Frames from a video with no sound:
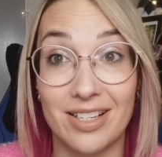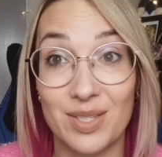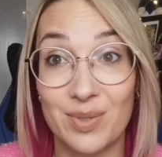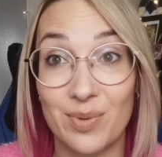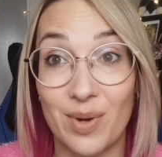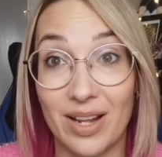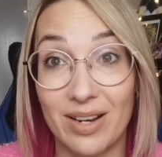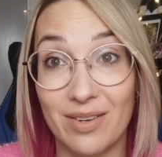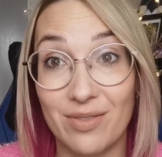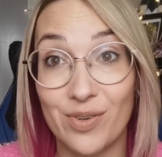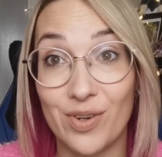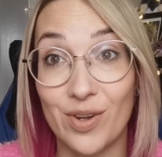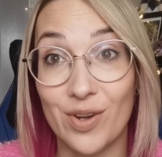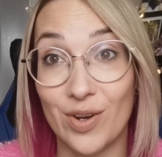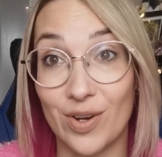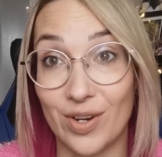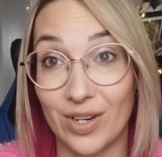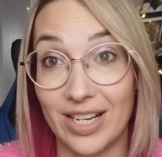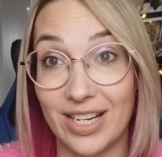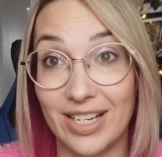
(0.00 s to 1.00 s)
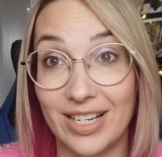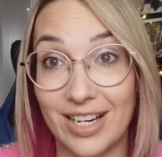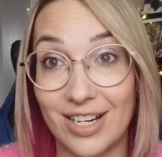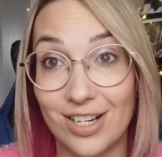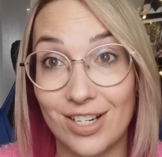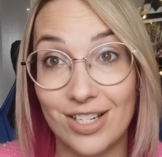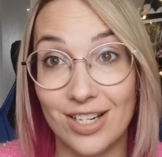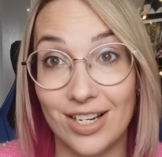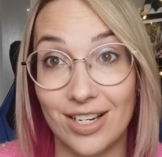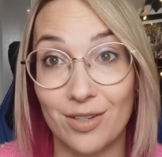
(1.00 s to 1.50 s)
this one for early
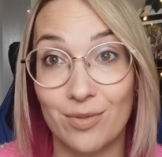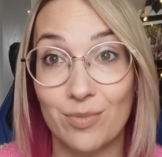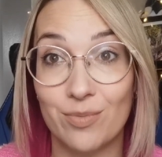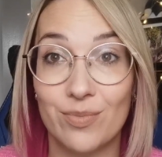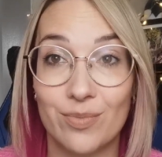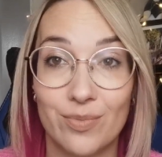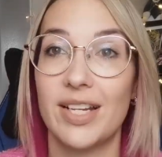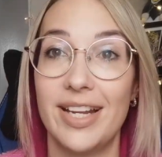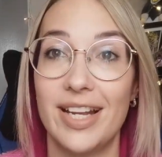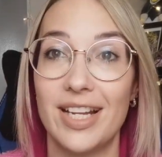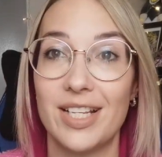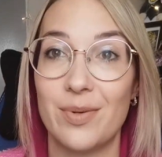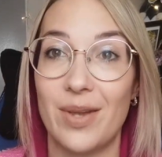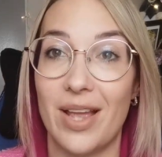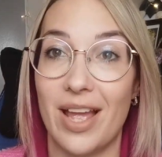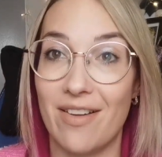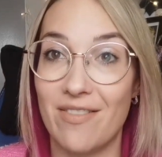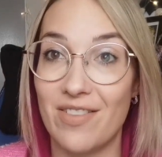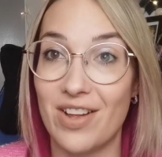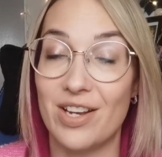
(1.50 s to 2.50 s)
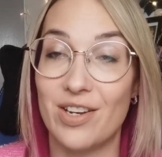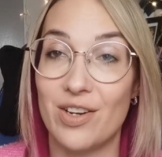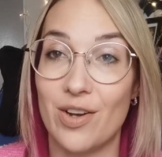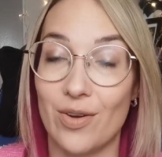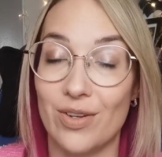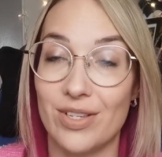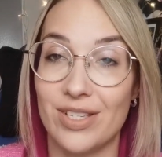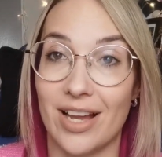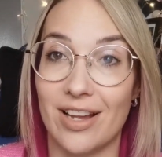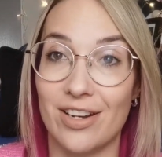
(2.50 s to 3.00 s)
next year. Next we have
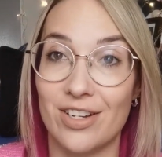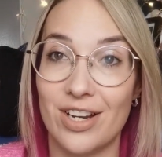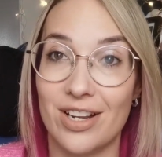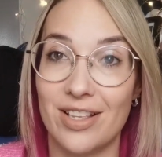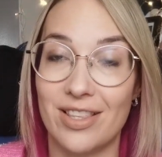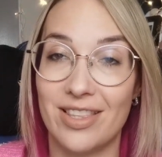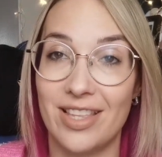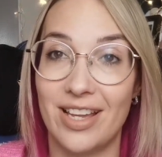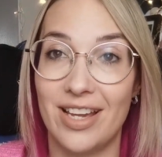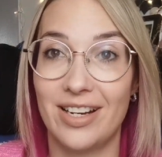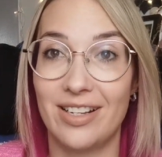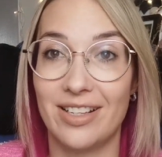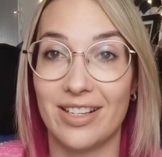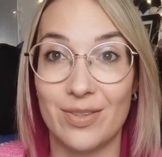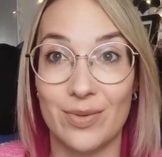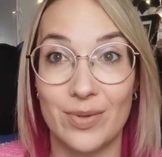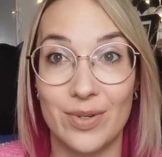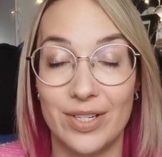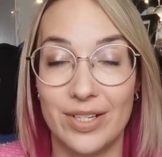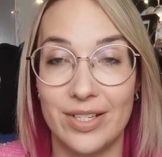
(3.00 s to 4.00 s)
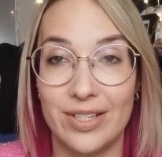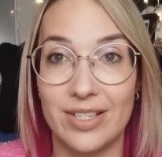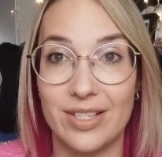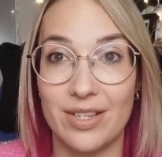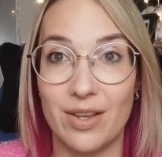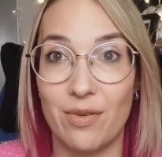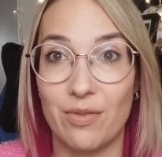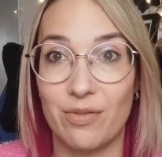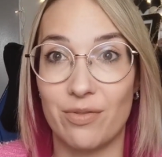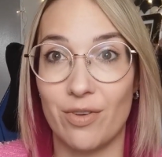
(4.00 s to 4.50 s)
No Such Thing. This
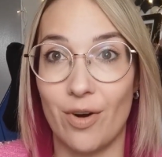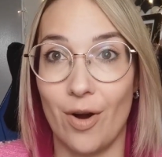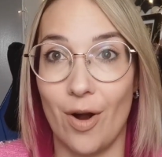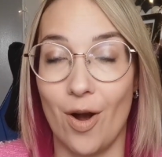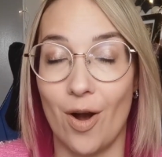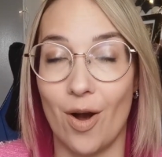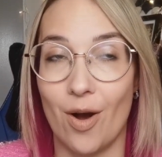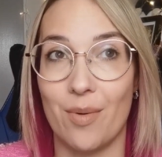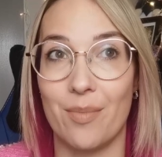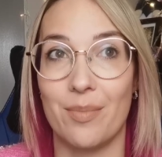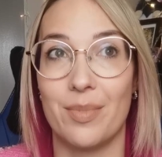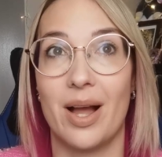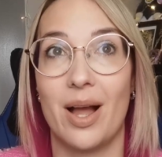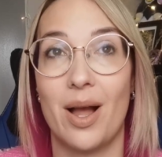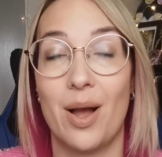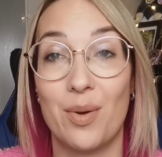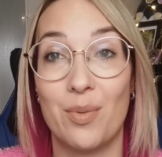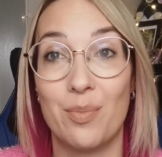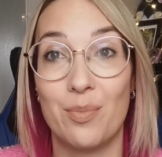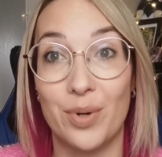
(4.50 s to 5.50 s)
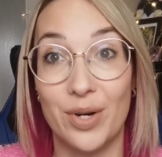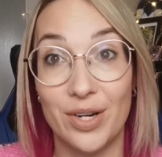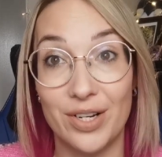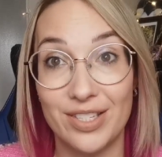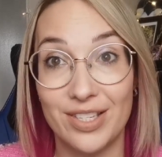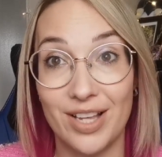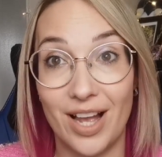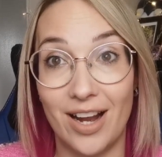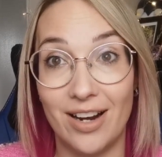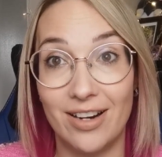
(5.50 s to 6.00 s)
was from Book
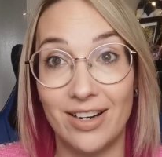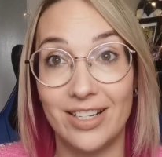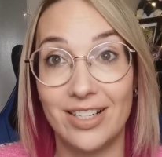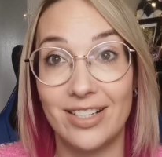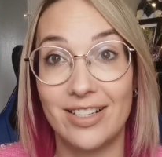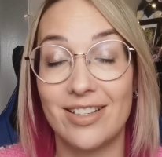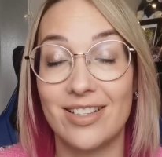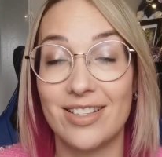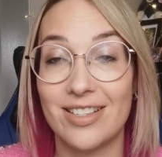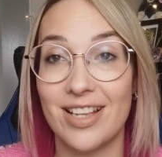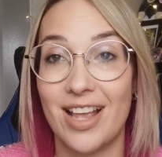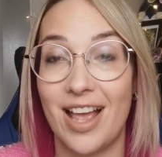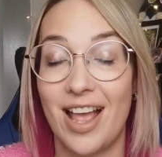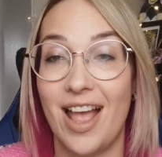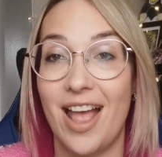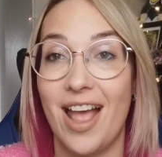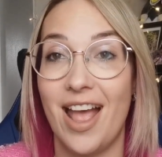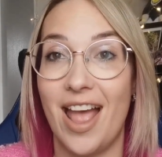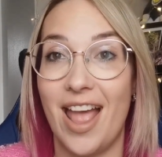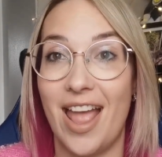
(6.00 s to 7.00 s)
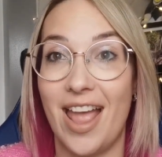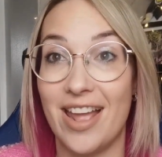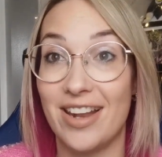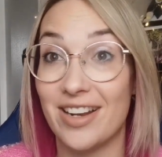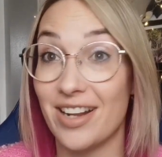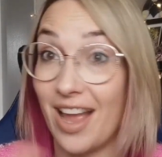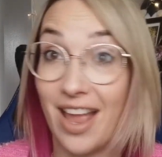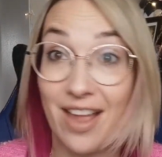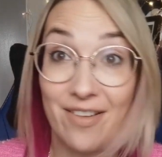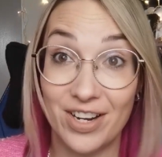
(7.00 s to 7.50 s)
Sirens, and
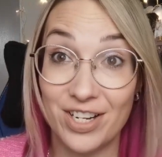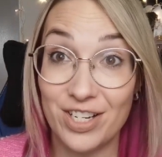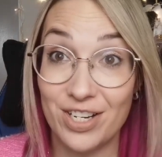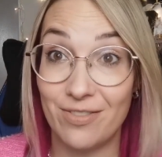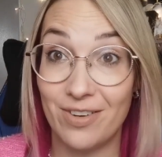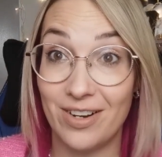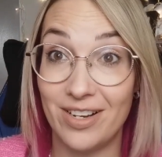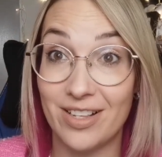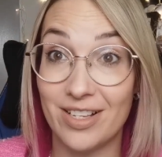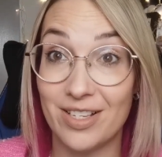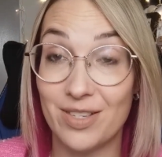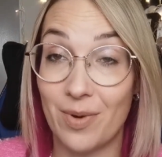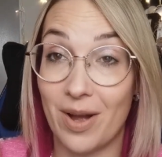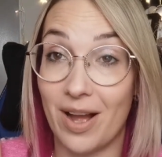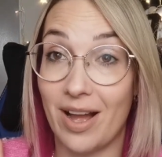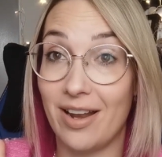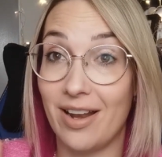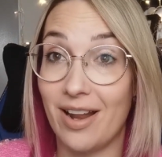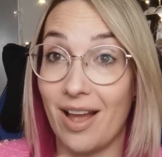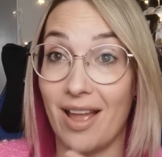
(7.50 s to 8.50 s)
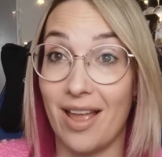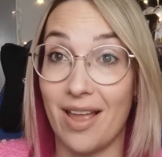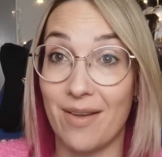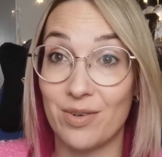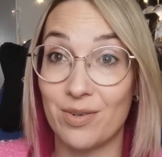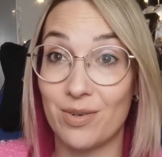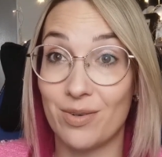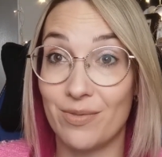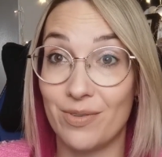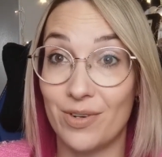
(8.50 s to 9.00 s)
I have actually read this one. I have
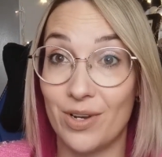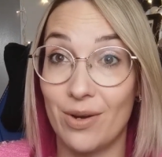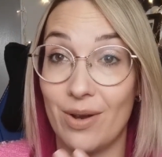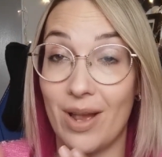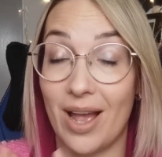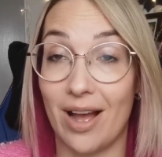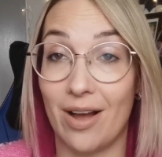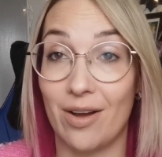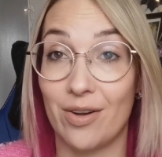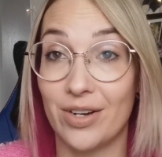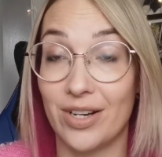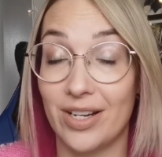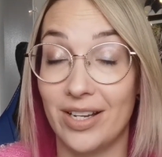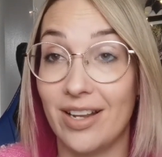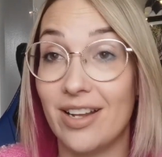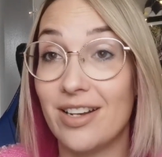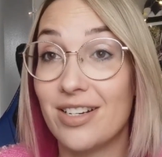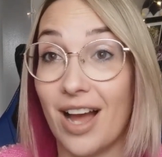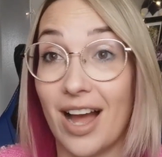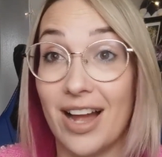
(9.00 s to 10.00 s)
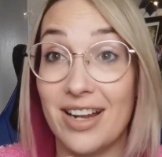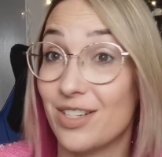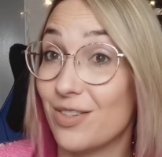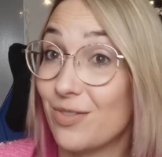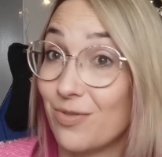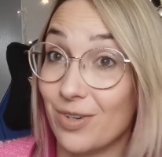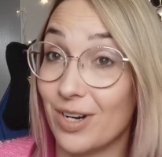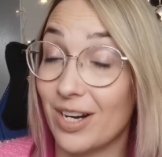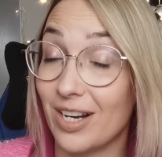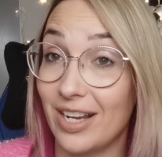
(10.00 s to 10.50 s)
a review out on it. I
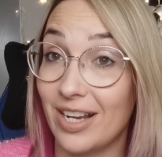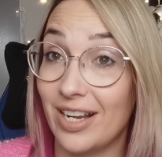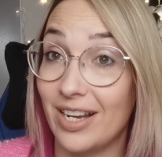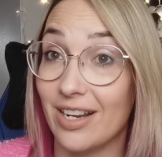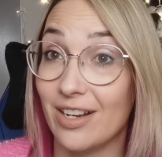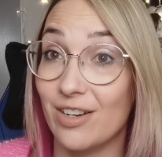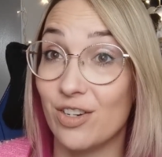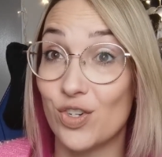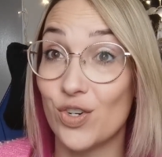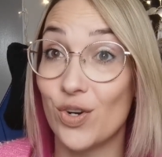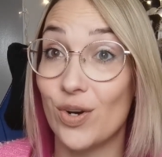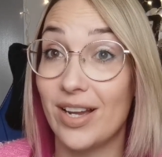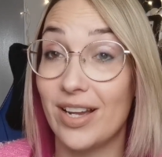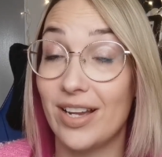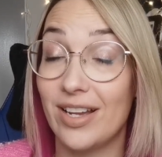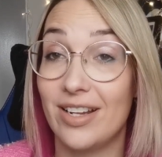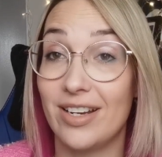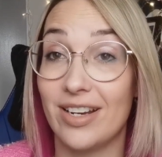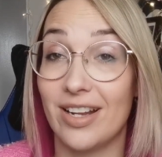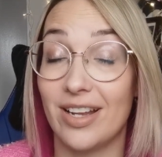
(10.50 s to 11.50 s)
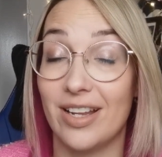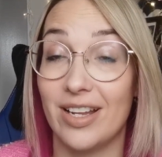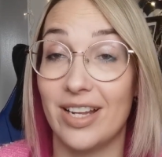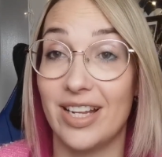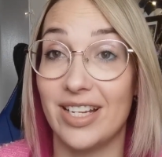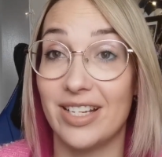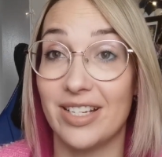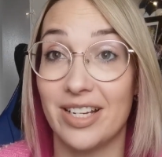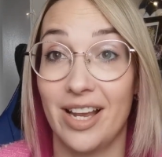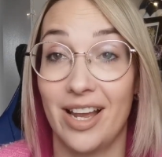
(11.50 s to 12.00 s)
did really enjoy it.
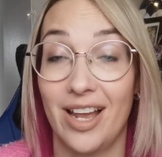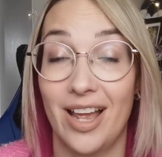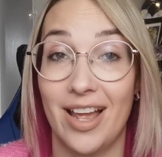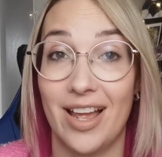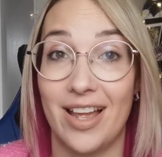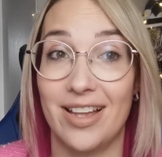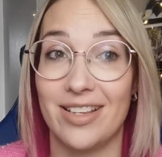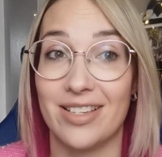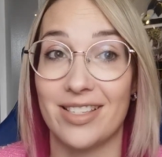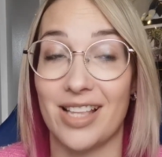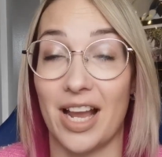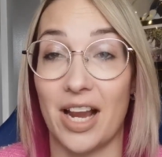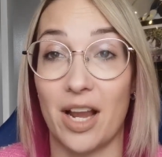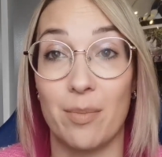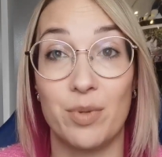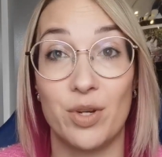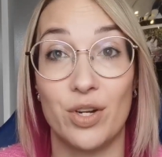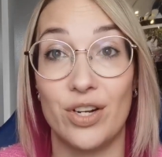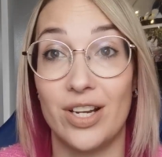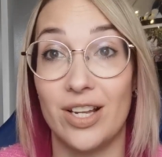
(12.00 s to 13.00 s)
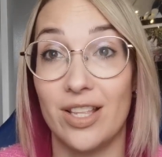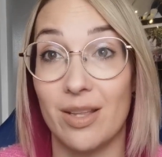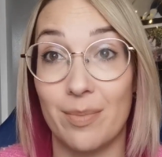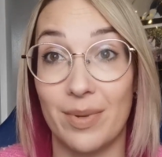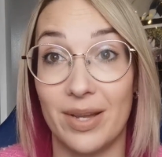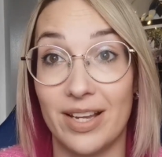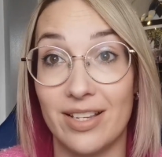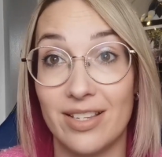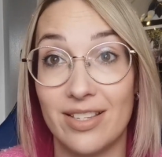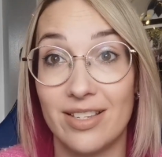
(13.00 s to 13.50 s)
It is like a Beauty and the
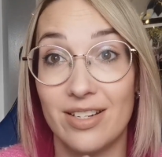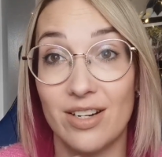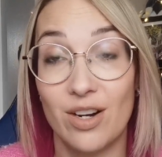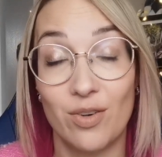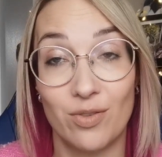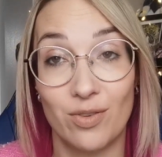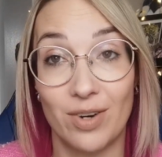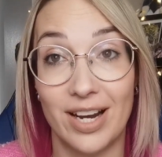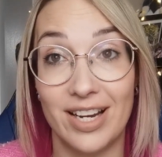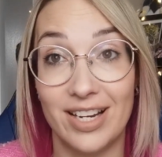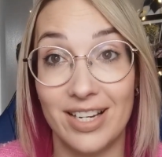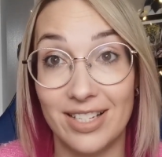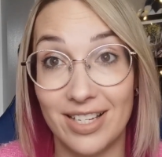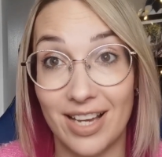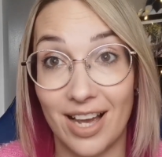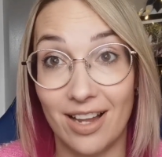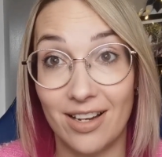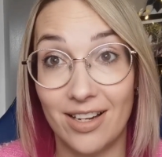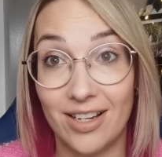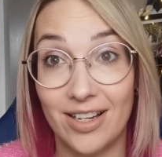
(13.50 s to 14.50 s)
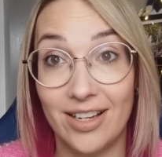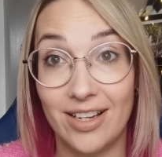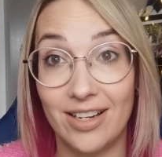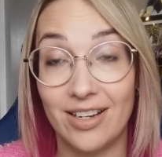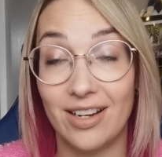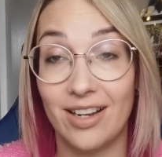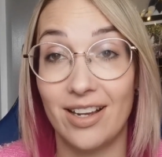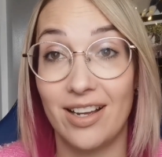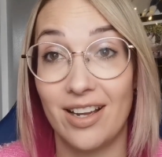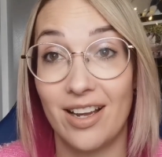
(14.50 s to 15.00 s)
Beast
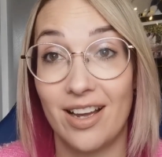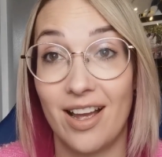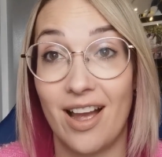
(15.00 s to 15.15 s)
retelling,